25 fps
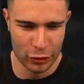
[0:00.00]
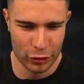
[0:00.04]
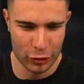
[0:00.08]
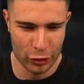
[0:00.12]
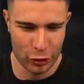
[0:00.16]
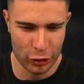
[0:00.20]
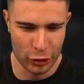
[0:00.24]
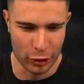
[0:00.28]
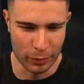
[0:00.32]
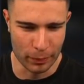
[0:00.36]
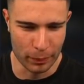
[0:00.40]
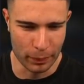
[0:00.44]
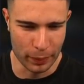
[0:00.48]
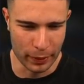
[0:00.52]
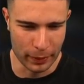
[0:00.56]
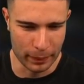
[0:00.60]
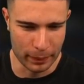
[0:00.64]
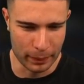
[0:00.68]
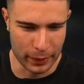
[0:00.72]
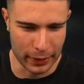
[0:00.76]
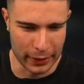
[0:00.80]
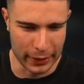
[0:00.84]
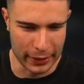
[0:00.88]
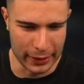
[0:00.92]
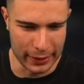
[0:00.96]
Chimpa,
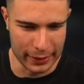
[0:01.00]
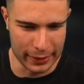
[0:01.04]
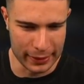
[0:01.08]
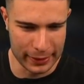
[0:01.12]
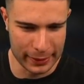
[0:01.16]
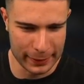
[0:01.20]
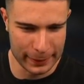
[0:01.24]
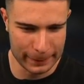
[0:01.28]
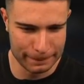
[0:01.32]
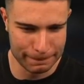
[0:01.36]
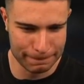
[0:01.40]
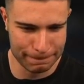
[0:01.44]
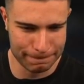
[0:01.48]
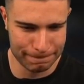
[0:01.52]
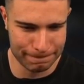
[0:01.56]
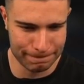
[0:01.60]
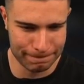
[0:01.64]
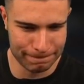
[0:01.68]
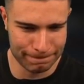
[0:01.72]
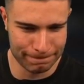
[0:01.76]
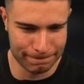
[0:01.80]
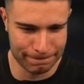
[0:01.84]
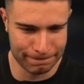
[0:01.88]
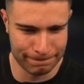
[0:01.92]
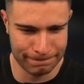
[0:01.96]
please.
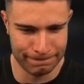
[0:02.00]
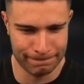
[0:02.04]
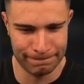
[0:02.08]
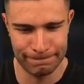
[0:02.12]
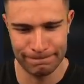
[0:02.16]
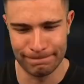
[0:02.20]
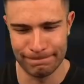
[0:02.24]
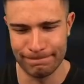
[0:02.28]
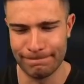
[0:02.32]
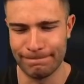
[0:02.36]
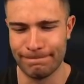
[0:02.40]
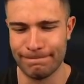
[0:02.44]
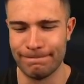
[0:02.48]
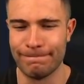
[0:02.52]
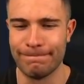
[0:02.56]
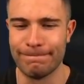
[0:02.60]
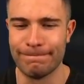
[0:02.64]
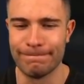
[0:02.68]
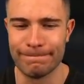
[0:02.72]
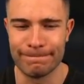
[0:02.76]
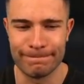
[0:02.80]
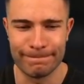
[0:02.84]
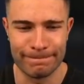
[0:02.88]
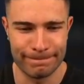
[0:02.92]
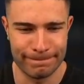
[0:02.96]

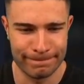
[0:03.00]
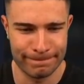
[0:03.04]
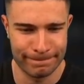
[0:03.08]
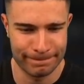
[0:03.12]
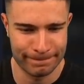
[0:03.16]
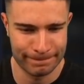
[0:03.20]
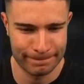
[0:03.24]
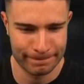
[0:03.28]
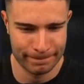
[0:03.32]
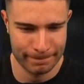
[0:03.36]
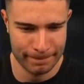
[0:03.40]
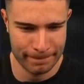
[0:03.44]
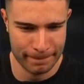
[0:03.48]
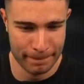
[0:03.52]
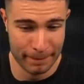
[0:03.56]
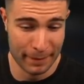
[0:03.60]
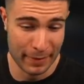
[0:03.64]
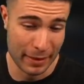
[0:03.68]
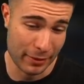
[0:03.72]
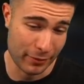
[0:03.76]
That